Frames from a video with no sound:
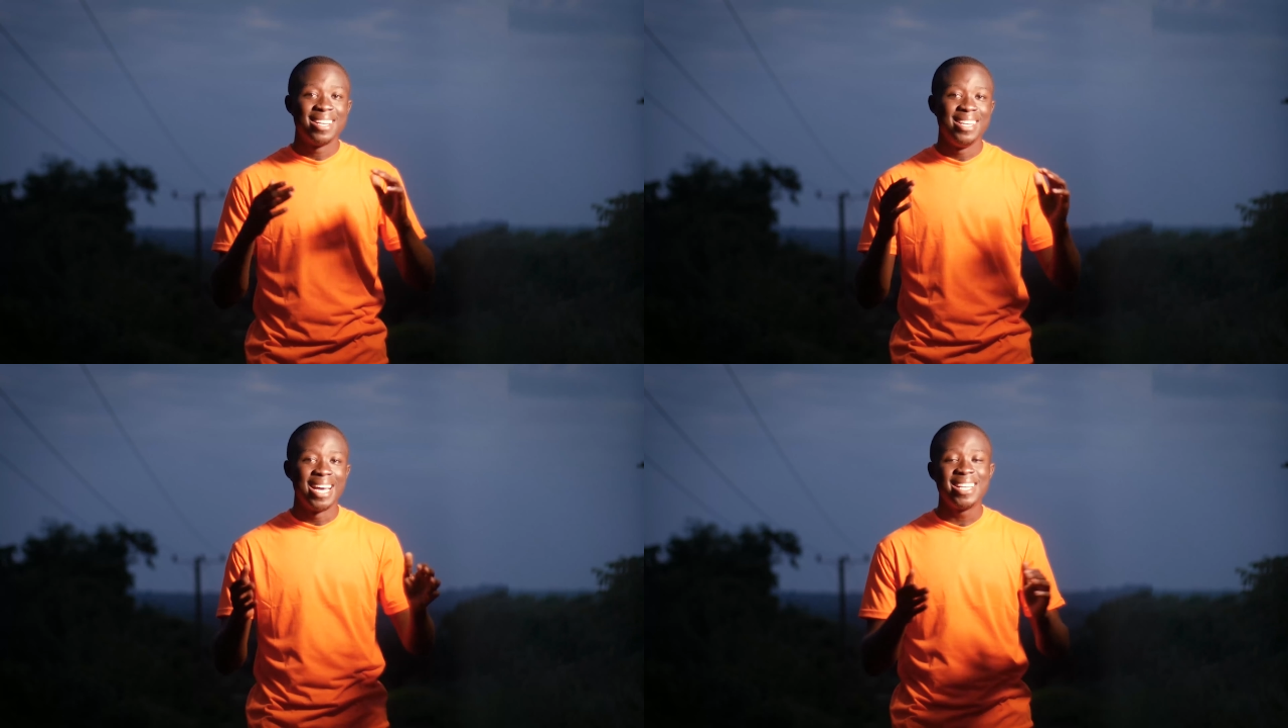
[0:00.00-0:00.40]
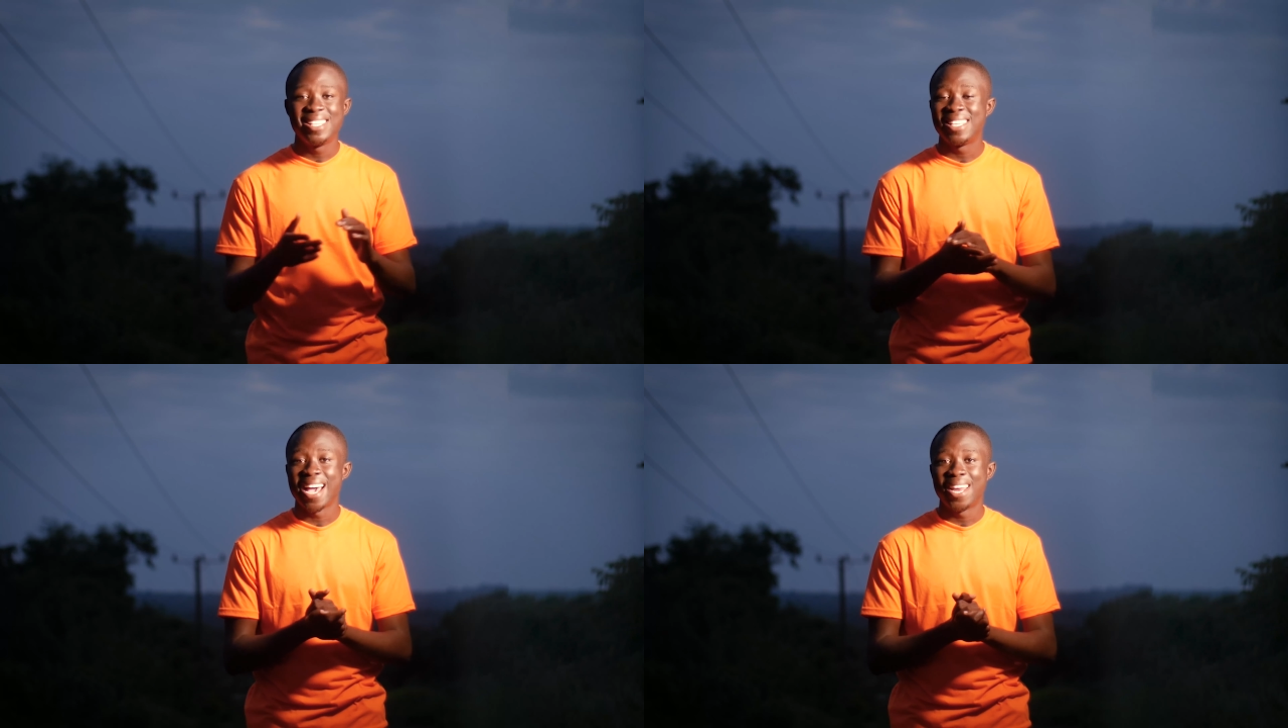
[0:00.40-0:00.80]
that
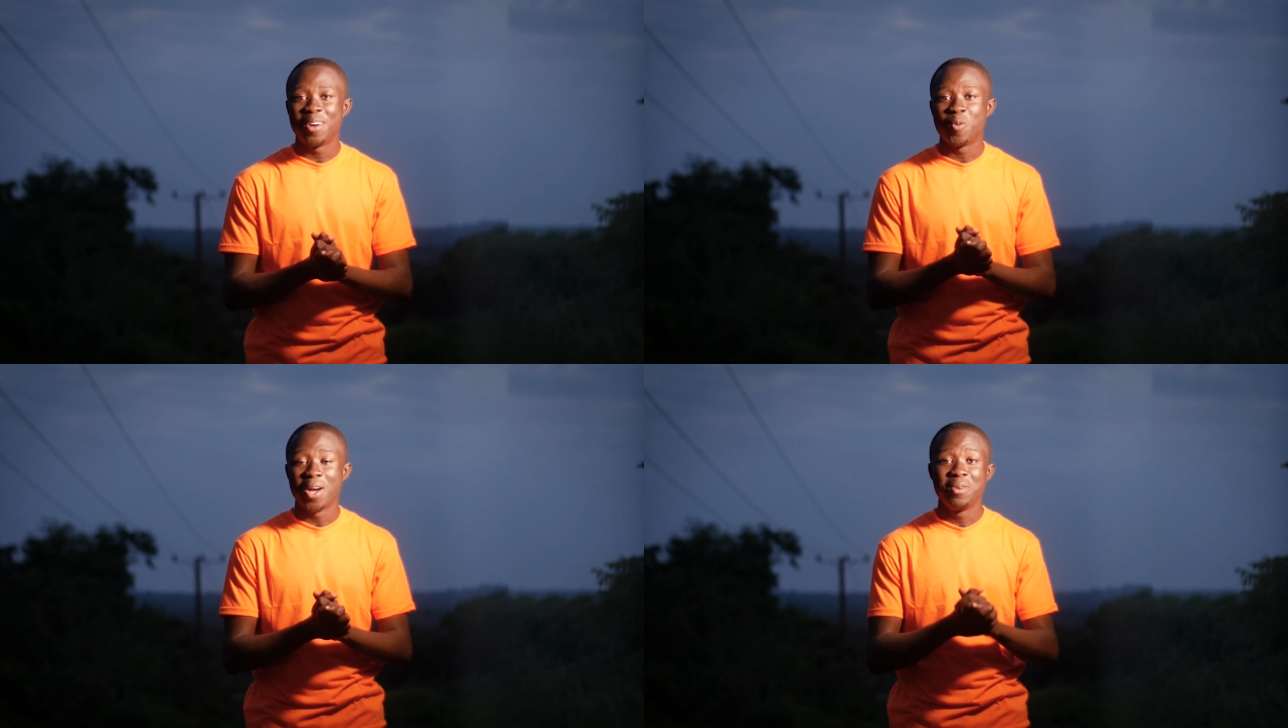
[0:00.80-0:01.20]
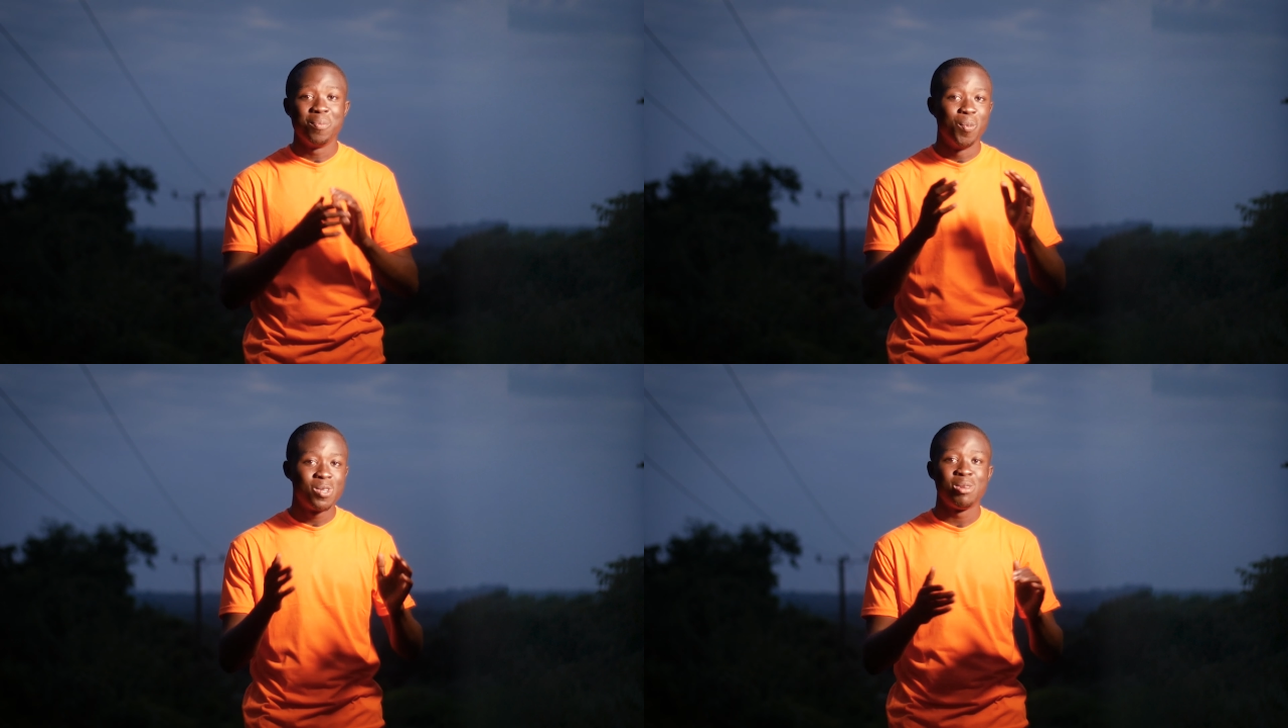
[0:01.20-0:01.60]
is the other one
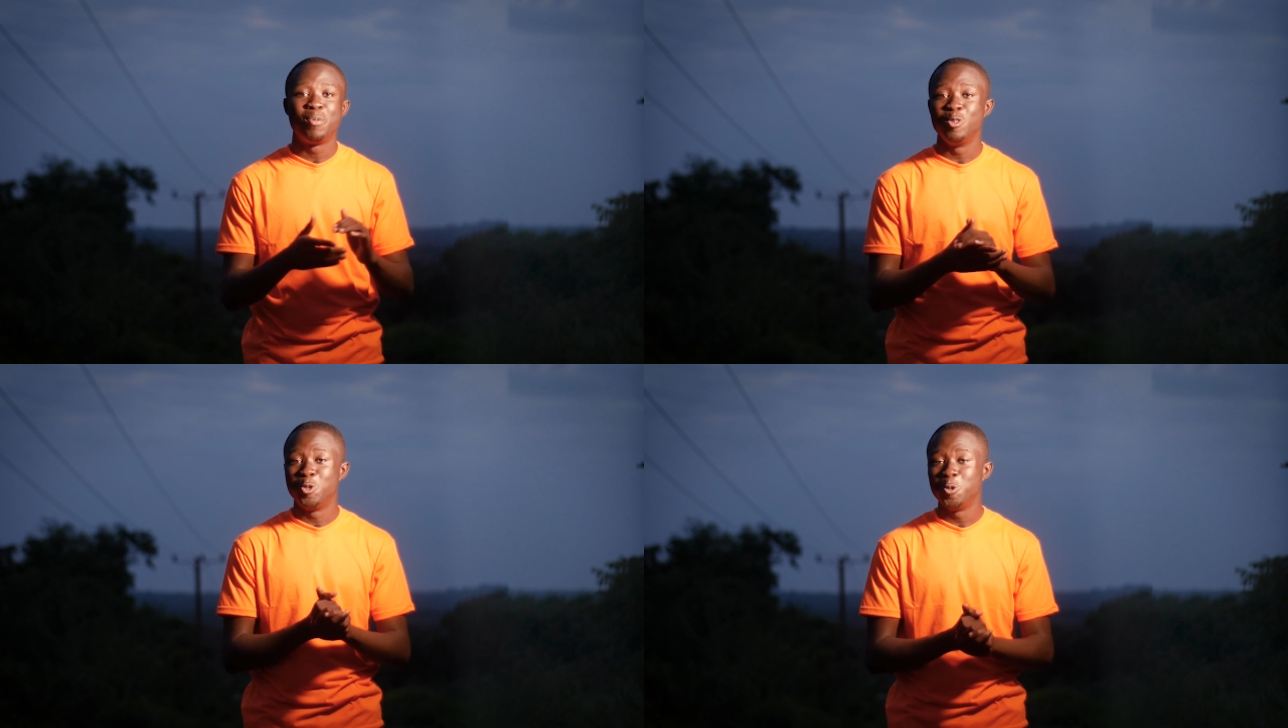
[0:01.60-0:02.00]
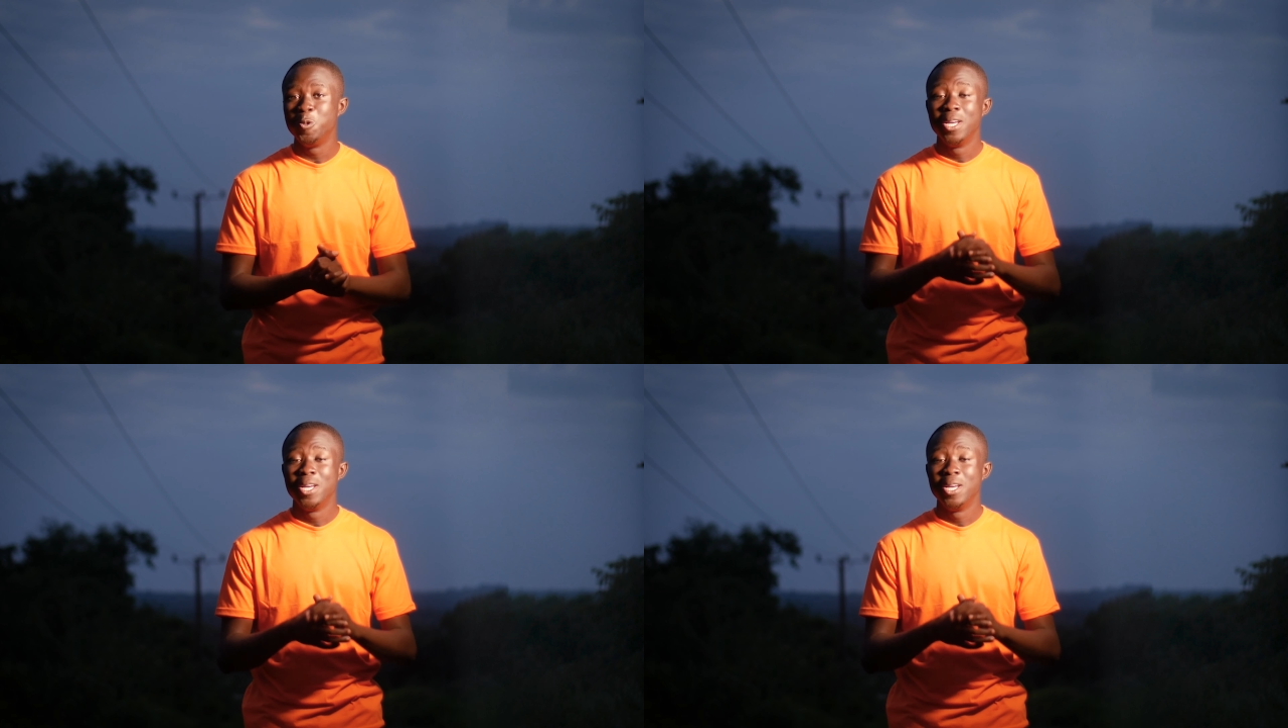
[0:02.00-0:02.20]
most people do,